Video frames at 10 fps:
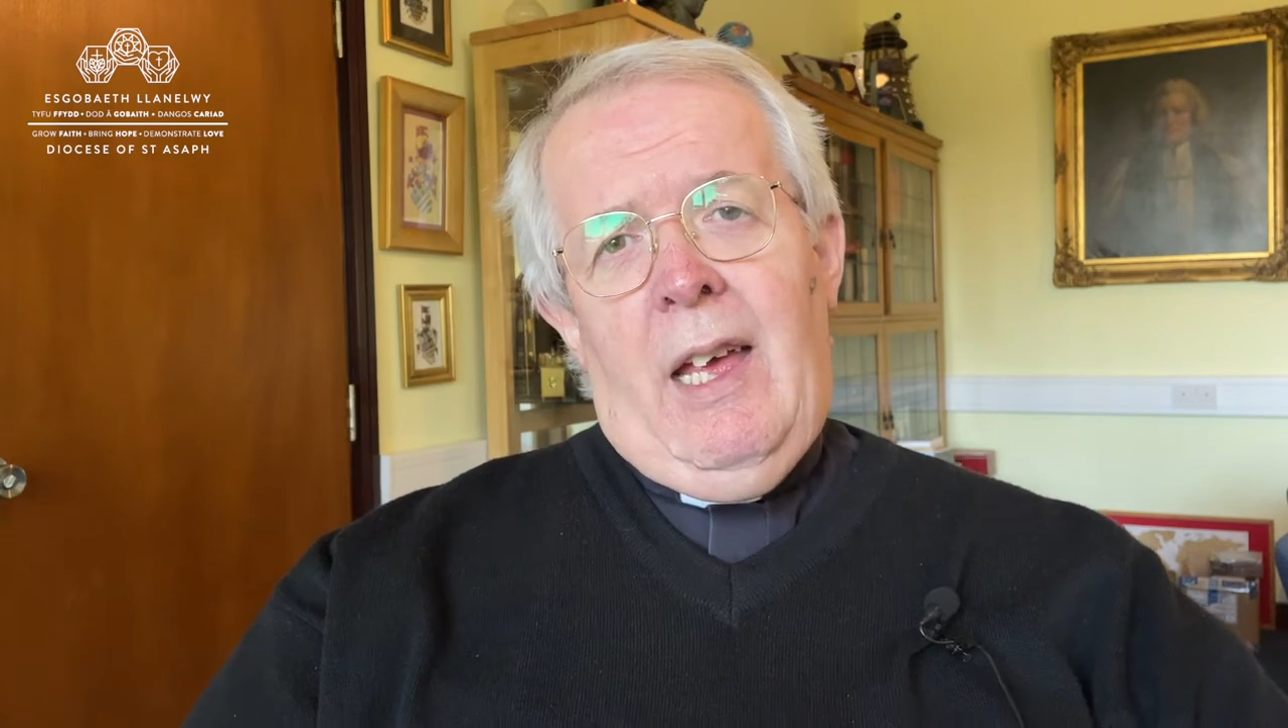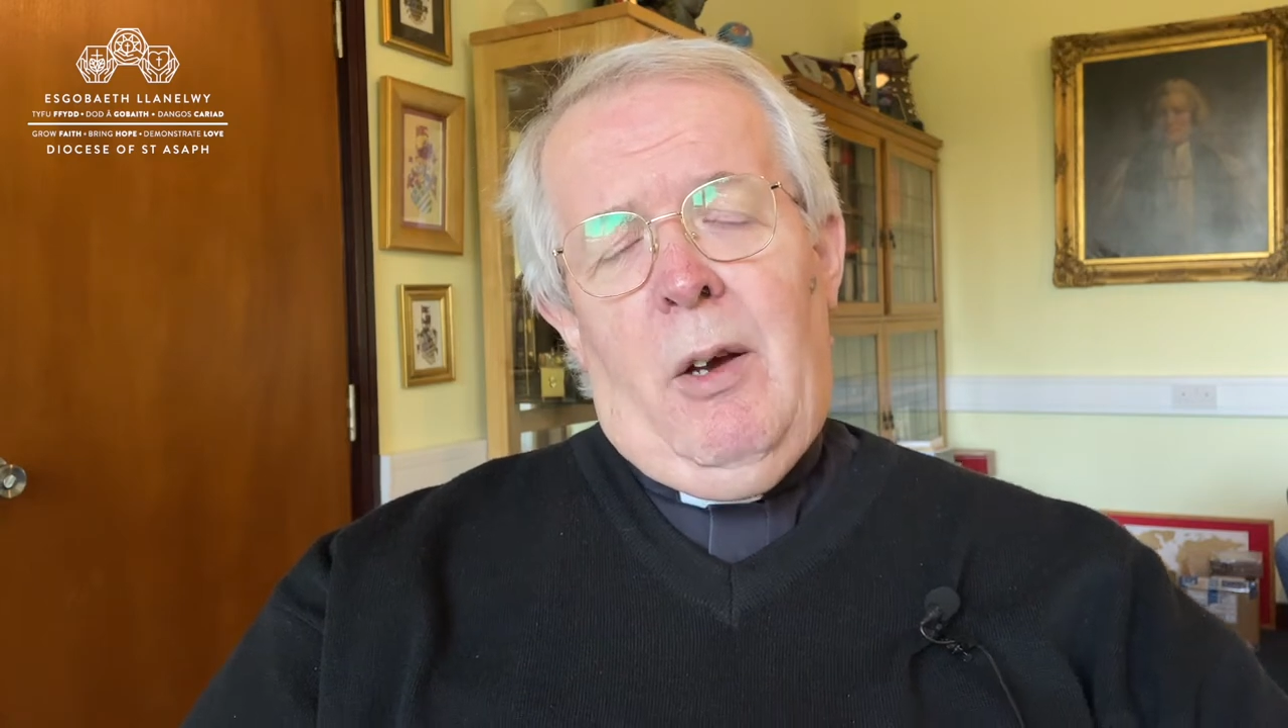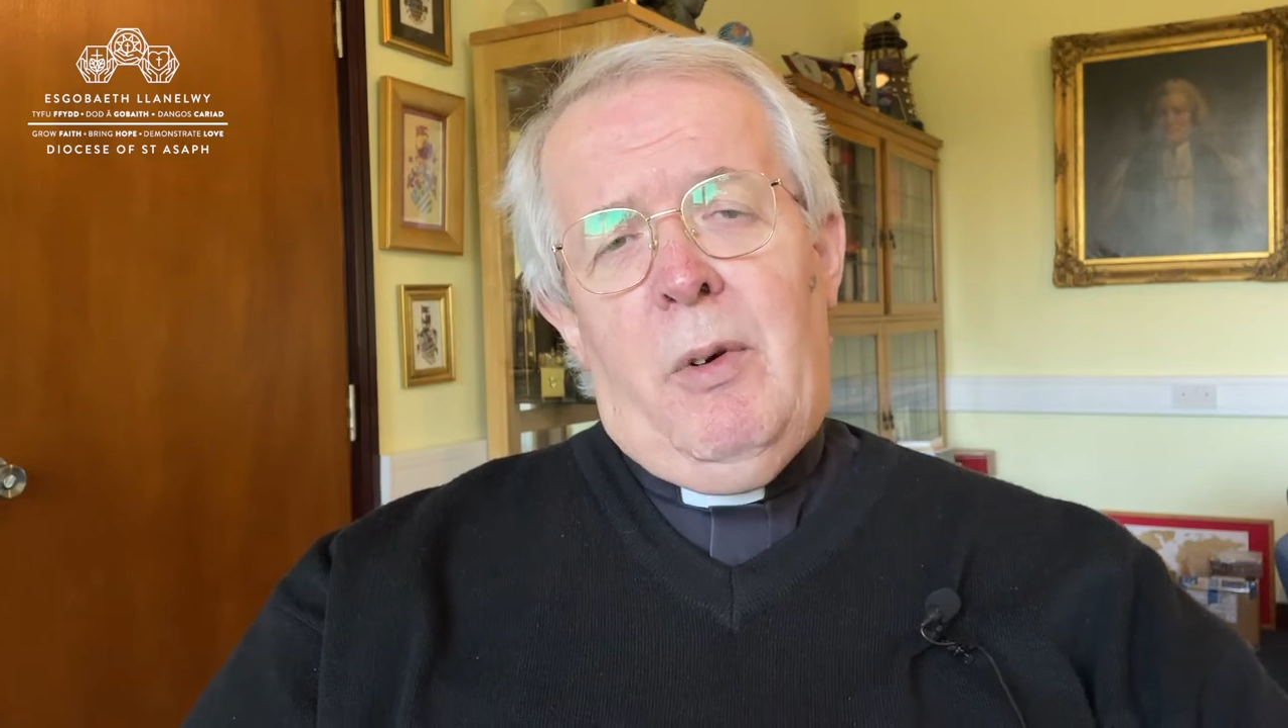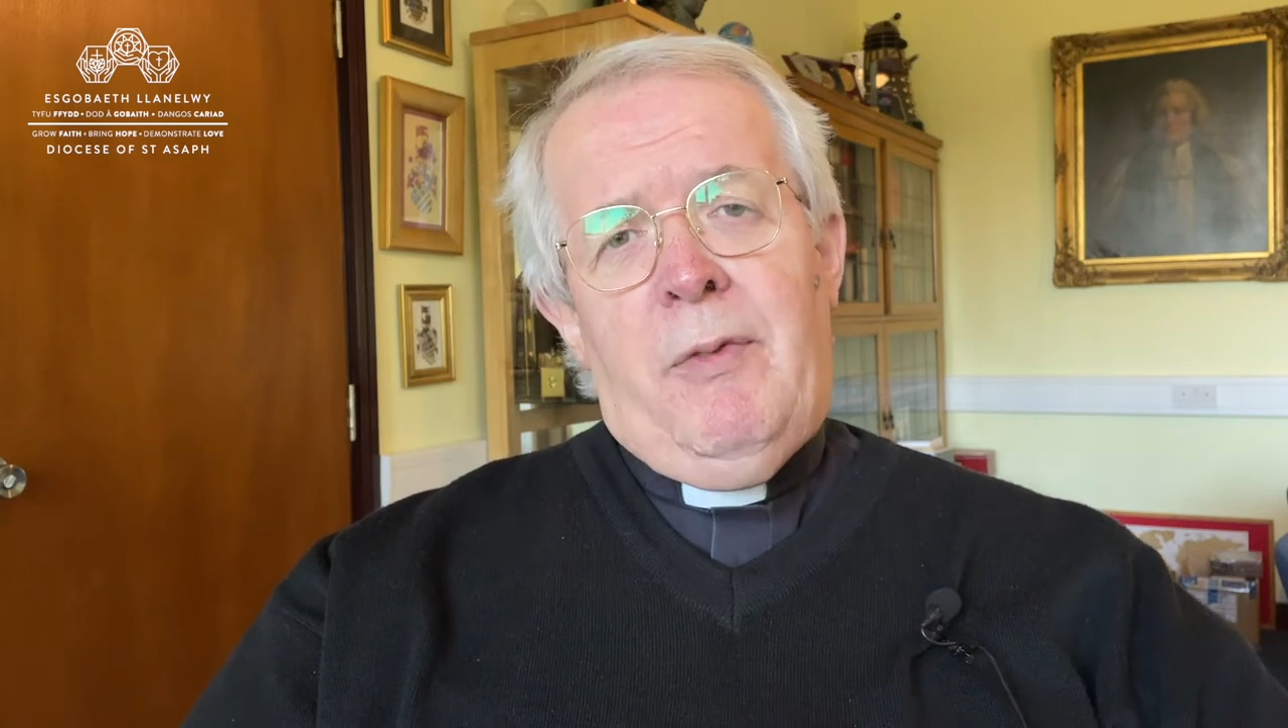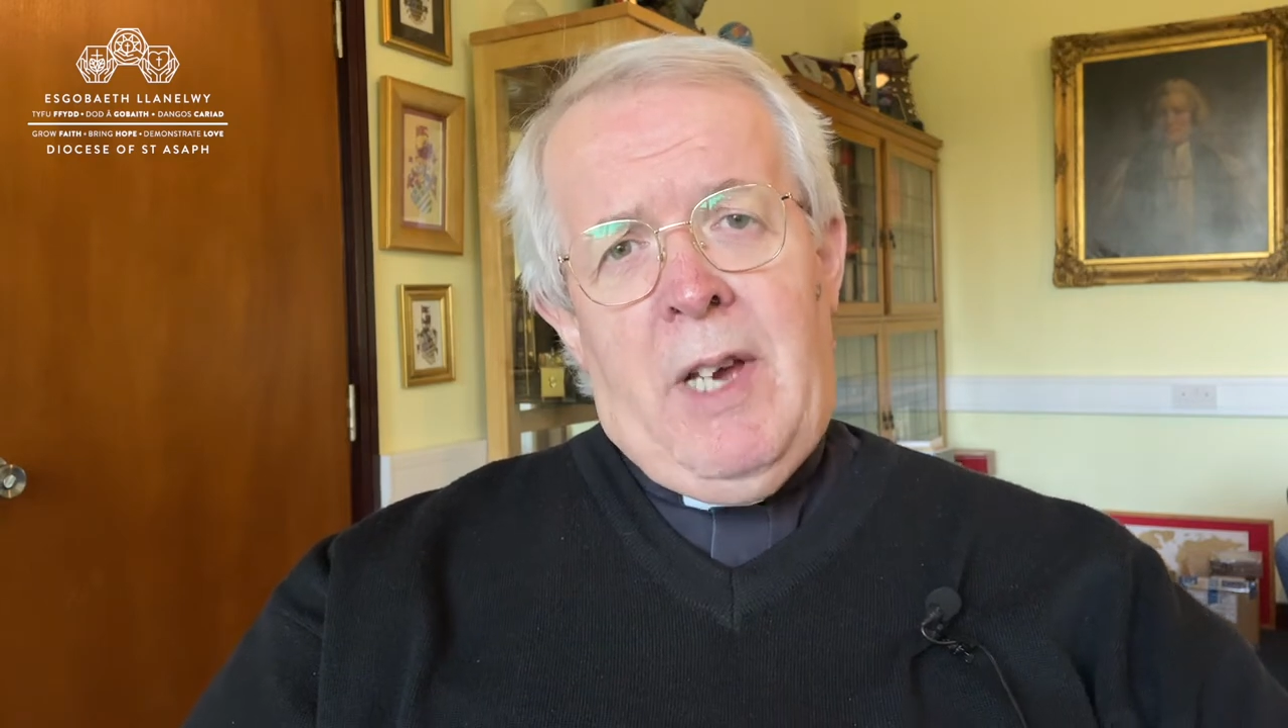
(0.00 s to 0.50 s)

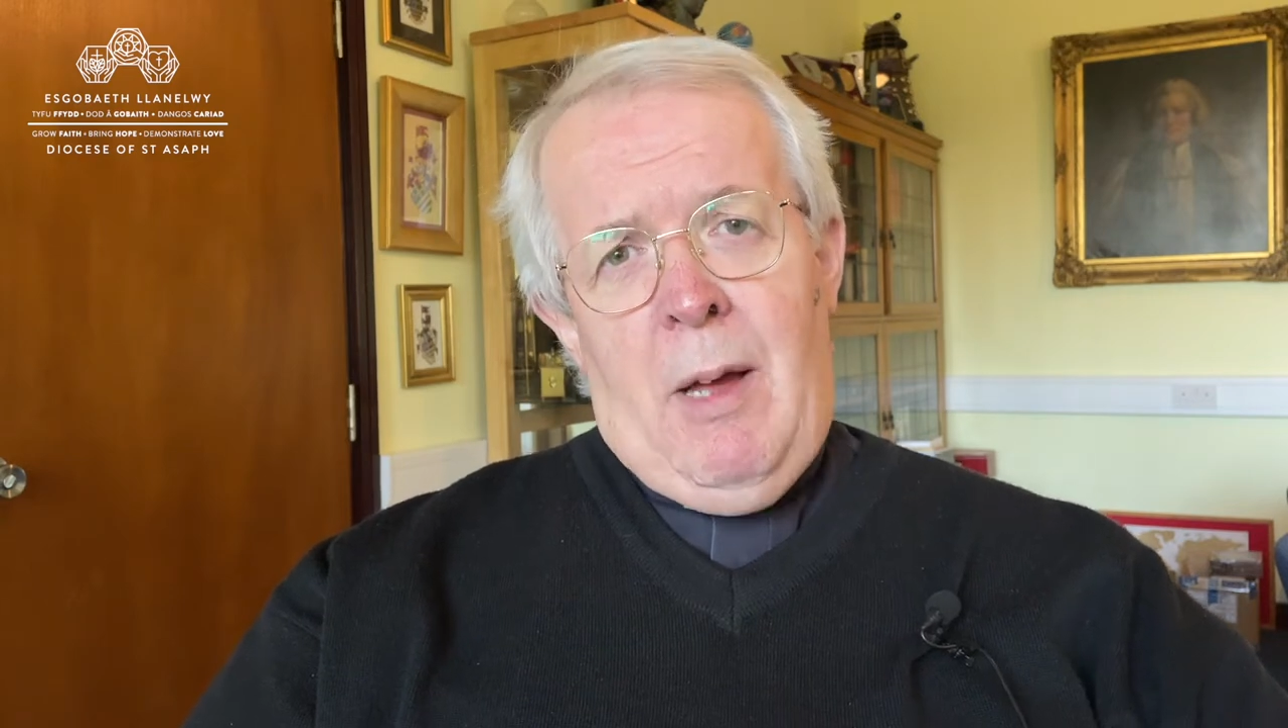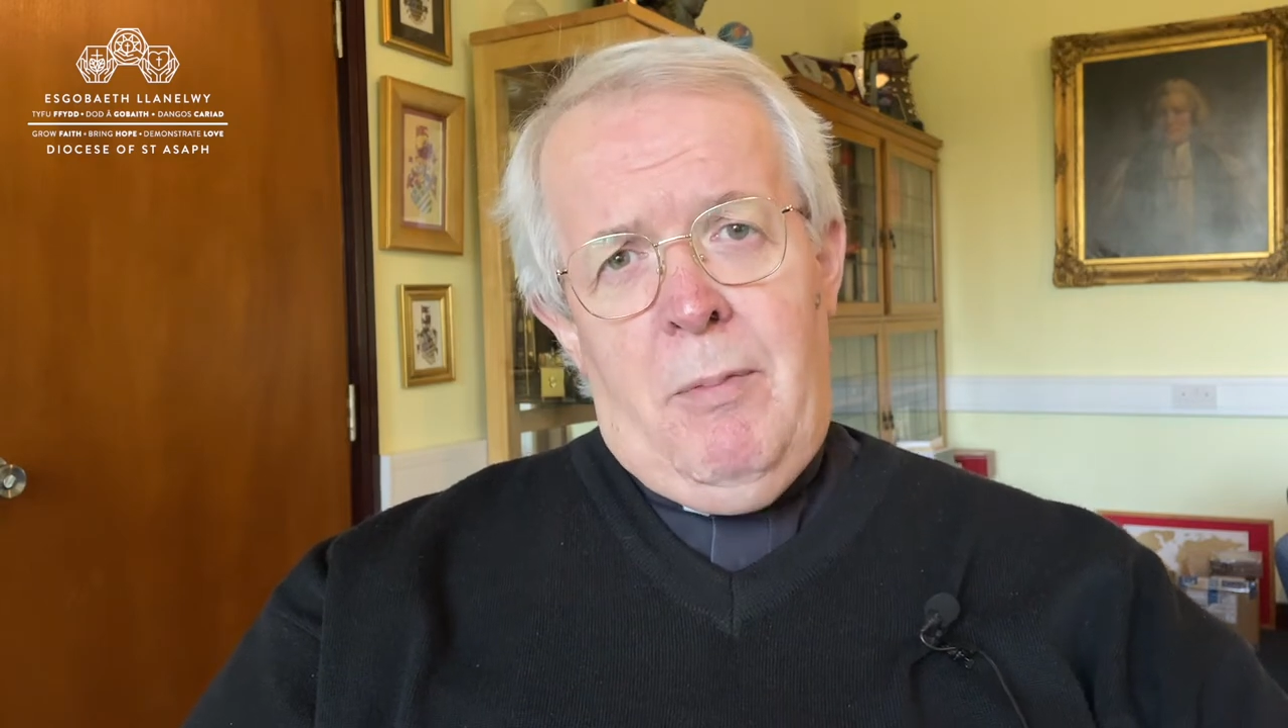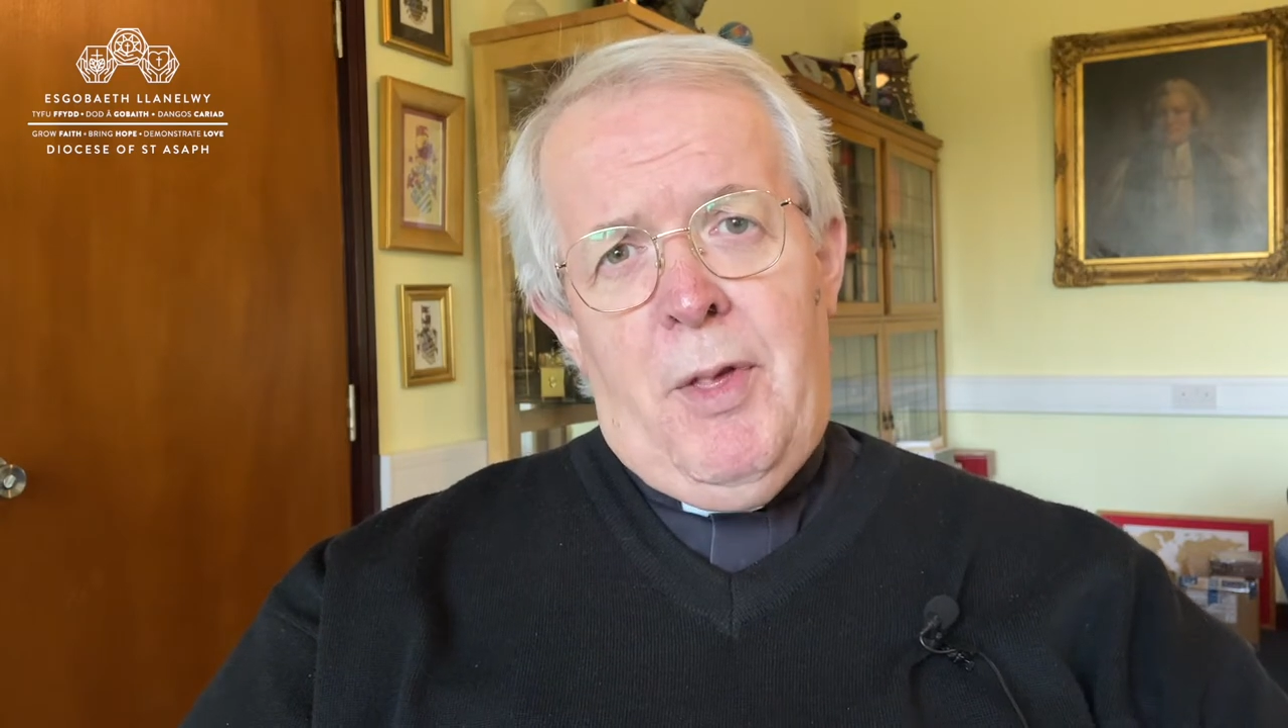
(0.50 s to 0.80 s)
We've come